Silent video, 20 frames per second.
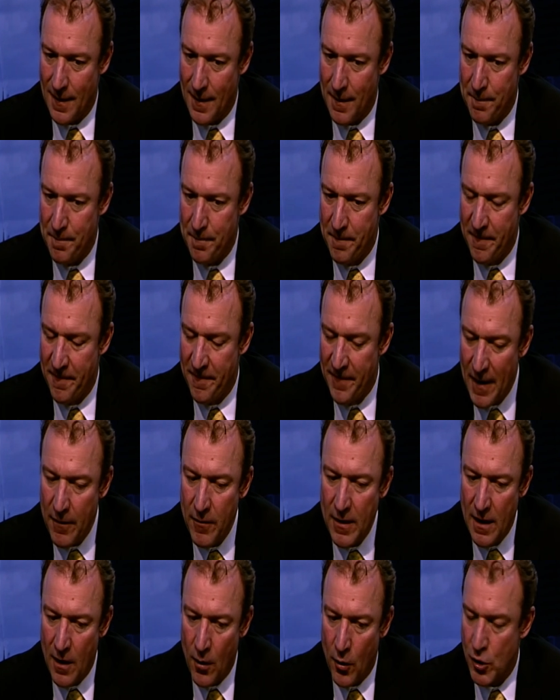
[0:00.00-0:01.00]
a
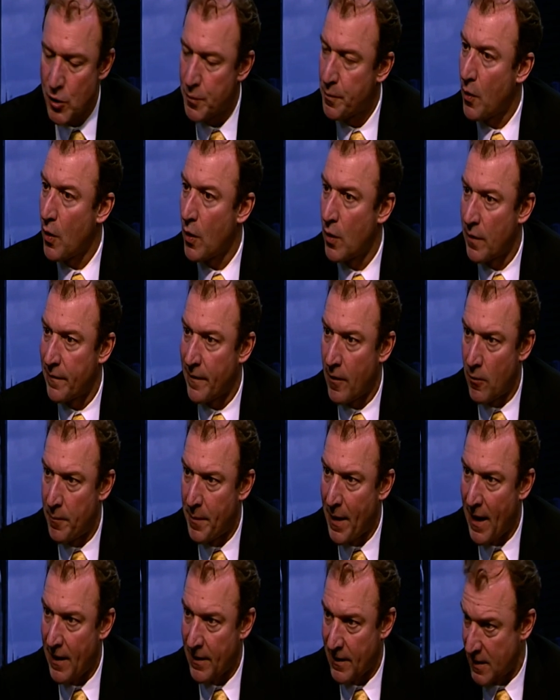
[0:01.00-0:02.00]
very large part of our
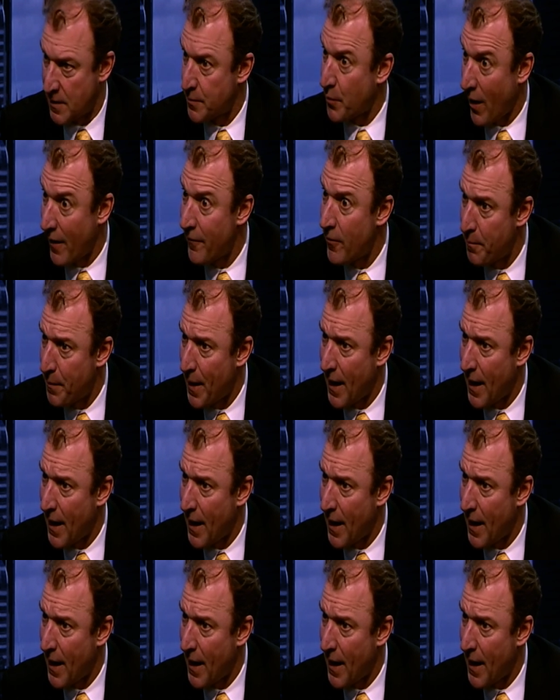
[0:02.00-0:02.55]
bank is private